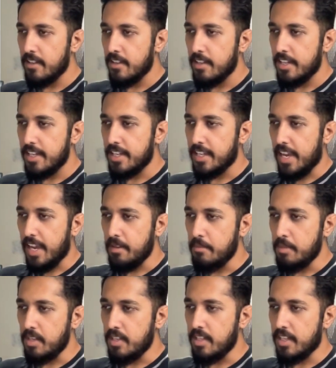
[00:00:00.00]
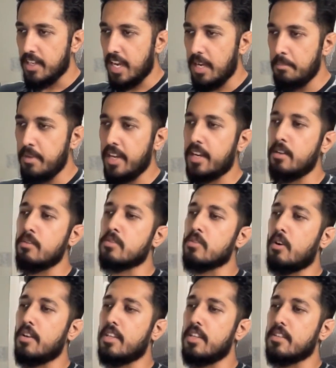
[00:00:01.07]
it can be the time taken to
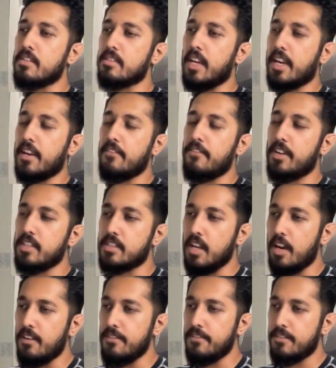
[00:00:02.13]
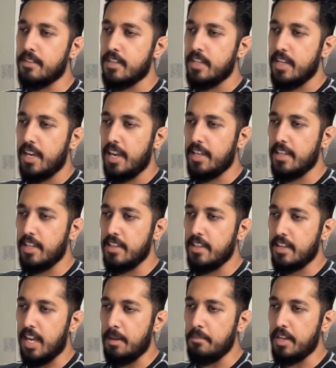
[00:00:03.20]
sort this first half and then the
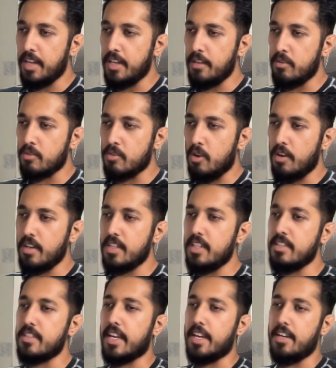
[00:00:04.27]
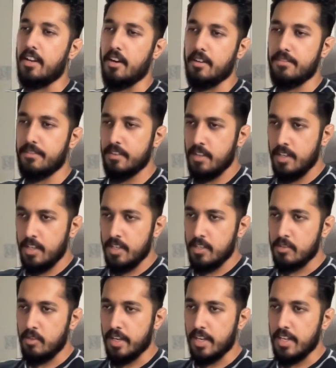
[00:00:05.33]
time taken to sort the second half.
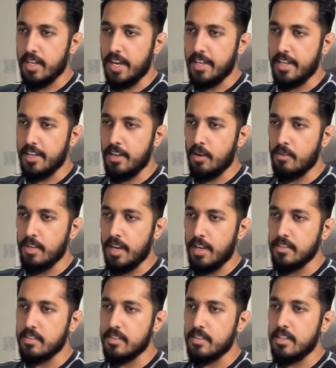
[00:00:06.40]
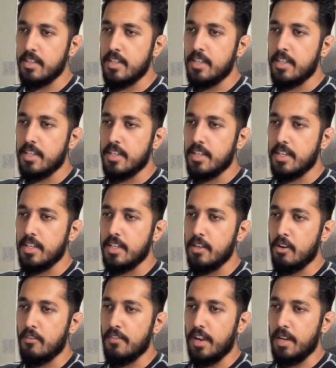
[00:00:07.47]
So I can write it down as t
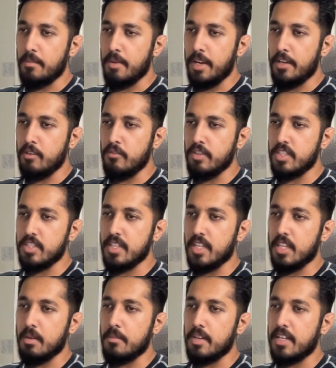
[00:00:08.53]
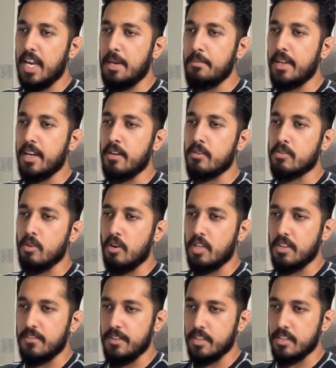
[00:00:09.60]
of n by 2, which is nothing but time taken to sort the
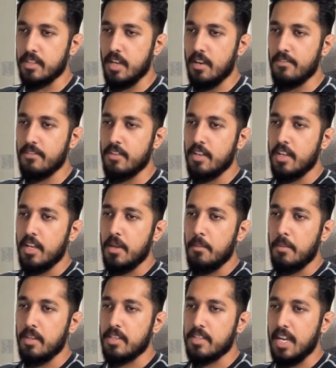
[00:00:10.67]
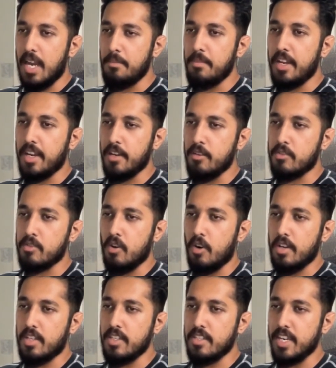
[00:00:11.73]
first half plus time taken to
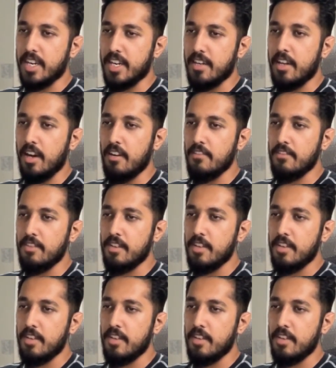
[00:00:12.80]
sort the second half